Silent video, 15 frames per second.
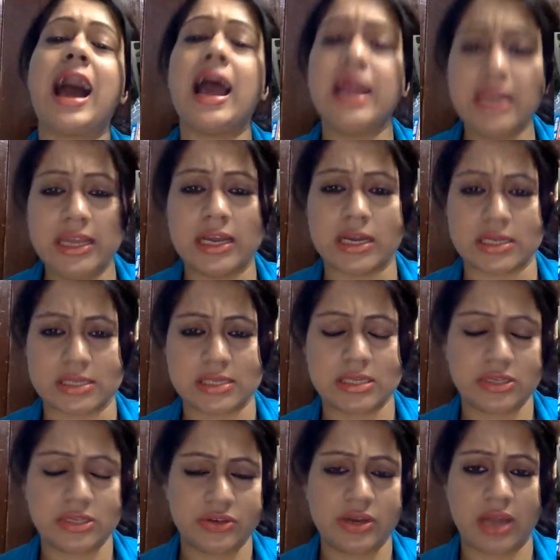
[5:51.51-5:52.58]
ideas
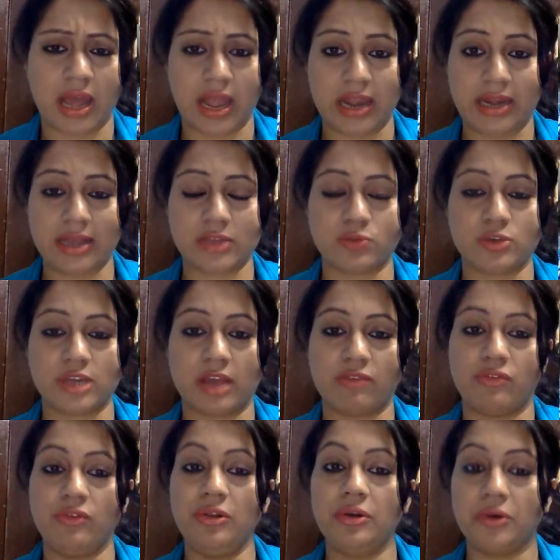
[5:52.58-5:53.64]
which
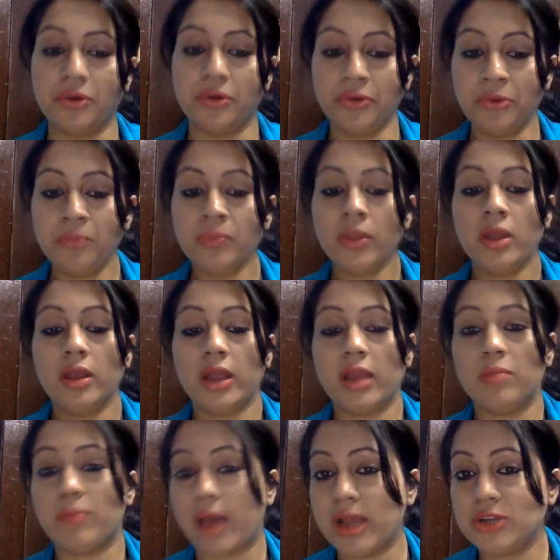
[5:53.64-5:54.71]
I've learned
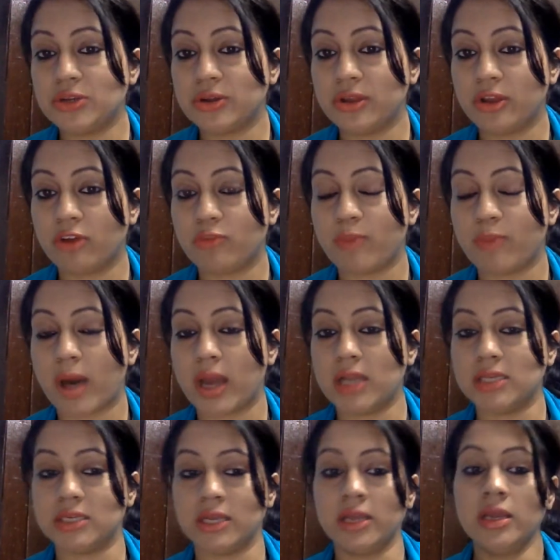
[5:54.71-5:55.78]
in my journey of
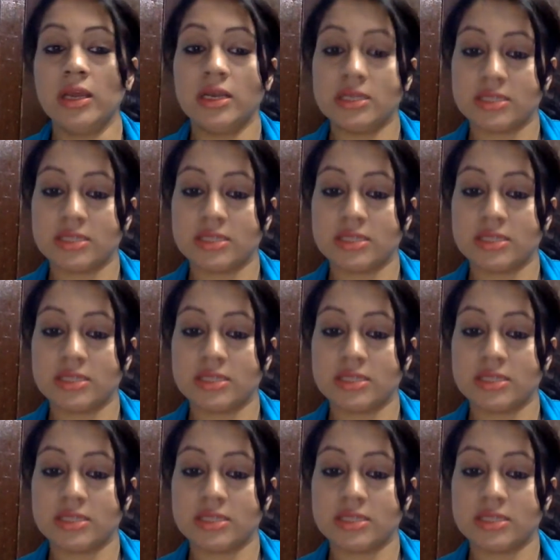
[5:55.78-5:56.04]
parenting,